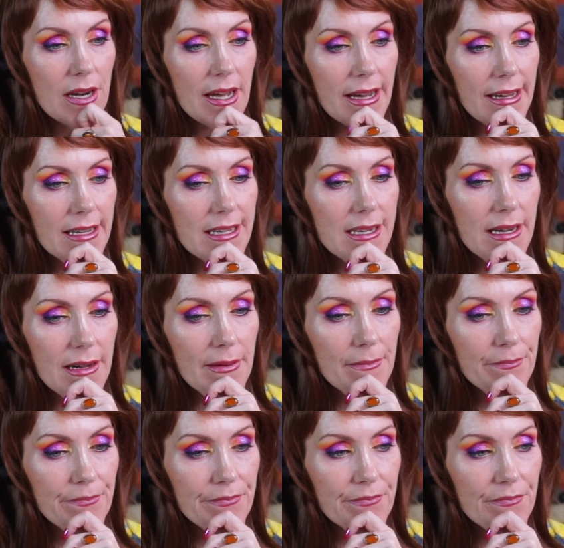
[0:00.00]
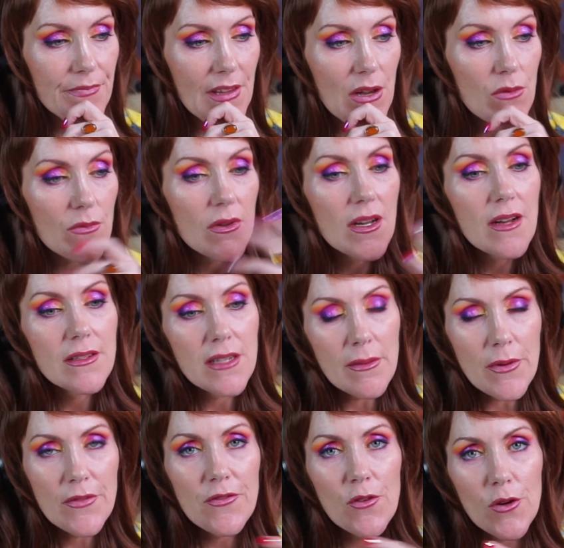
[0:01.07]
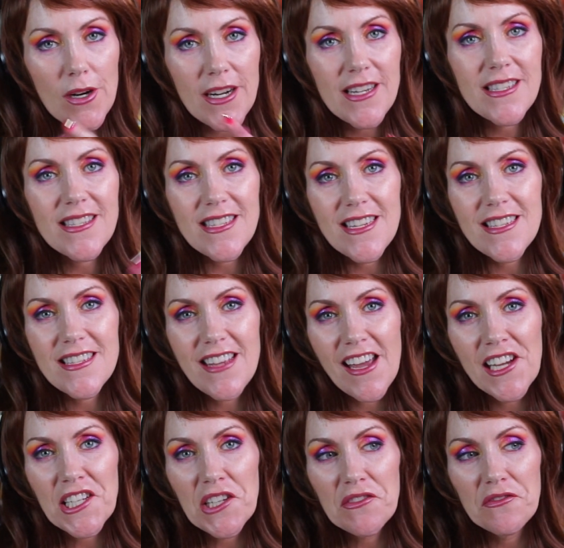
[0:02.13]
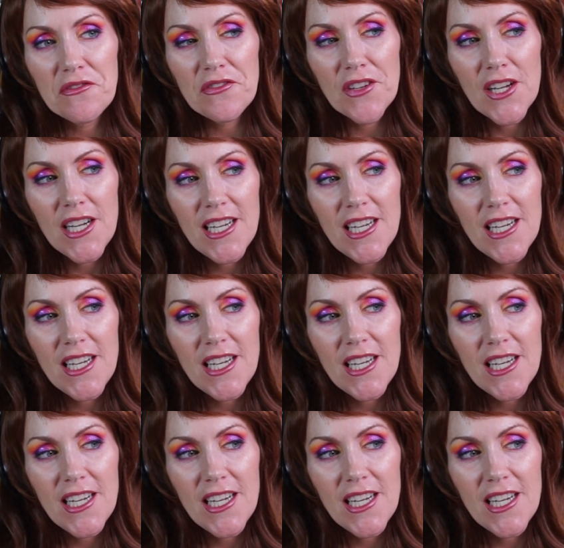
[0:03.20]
And number 4 is kind of,